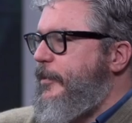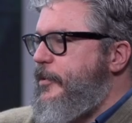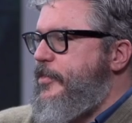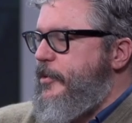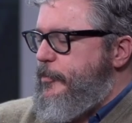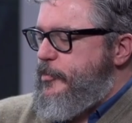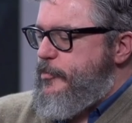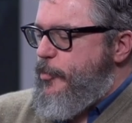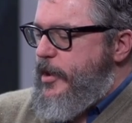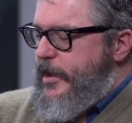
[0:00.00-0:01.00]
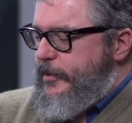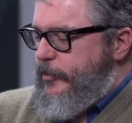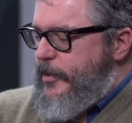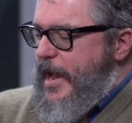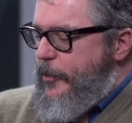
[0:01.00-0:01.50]
mean, I think we get
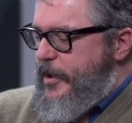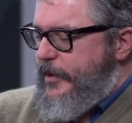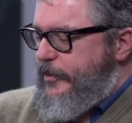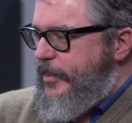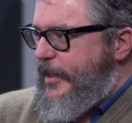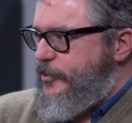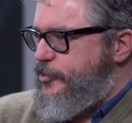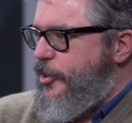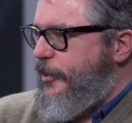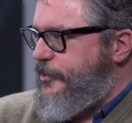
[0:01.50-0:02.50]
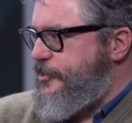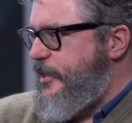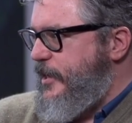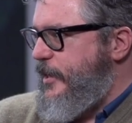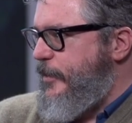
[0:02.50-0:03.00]
into that Dark
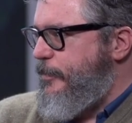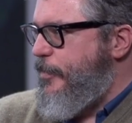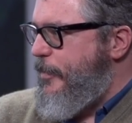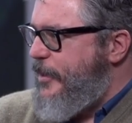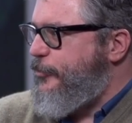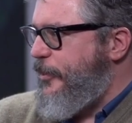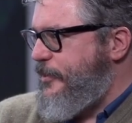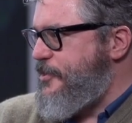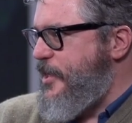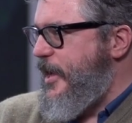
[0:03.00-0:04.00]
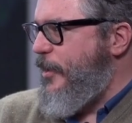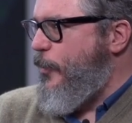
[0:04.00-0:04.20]
City, the Matrix thing,